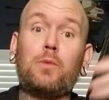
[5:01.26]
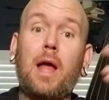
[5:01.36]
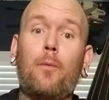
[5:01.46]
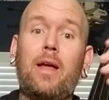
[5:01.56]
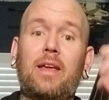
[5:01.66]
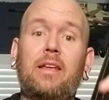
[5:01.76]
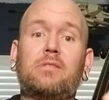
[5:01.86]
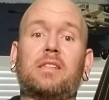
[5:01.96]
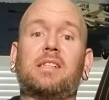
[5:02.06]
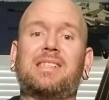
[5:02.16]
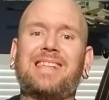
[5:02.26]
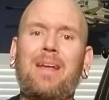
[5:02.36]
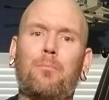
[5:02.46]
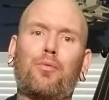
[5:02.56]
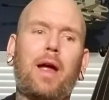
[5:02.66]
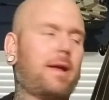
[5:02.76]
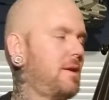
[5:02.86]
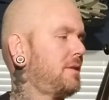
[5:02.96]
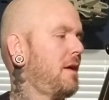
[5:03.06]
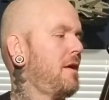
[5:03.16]
That way it gives us the same
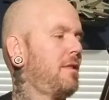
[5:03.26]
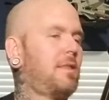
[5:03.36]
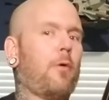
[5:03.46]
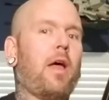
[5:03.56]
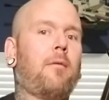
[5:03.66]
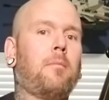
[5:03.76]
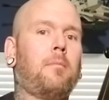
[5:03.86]
brightness that we have.